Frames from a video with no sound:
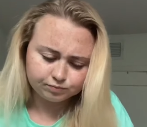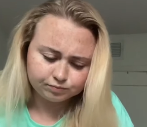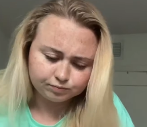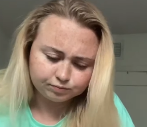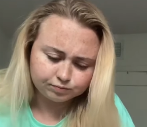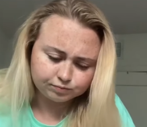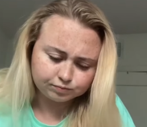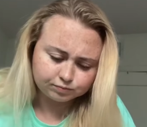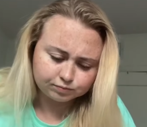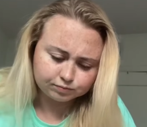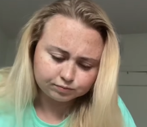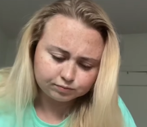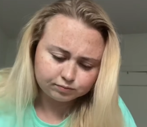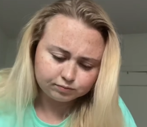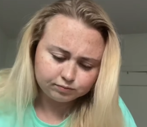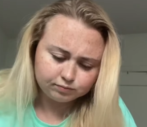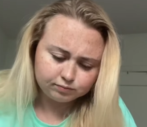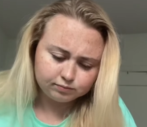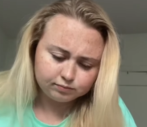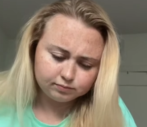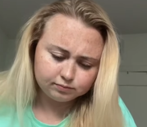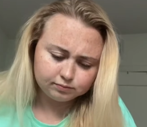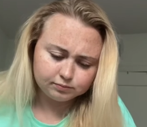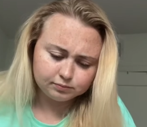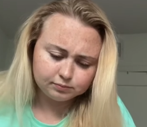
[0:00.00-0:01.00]

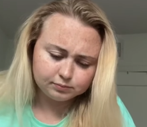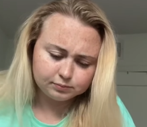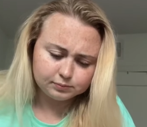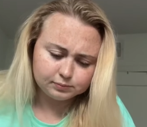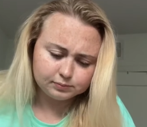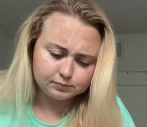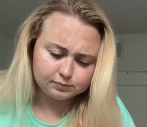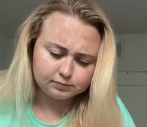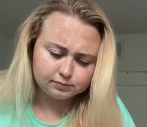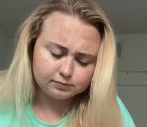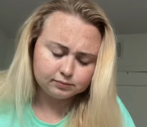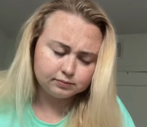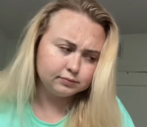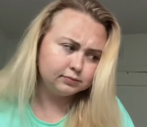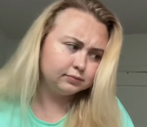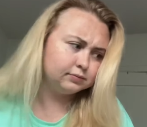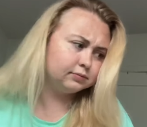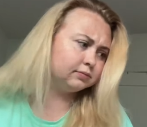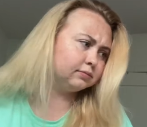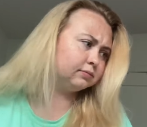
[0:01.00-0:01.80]
(silence)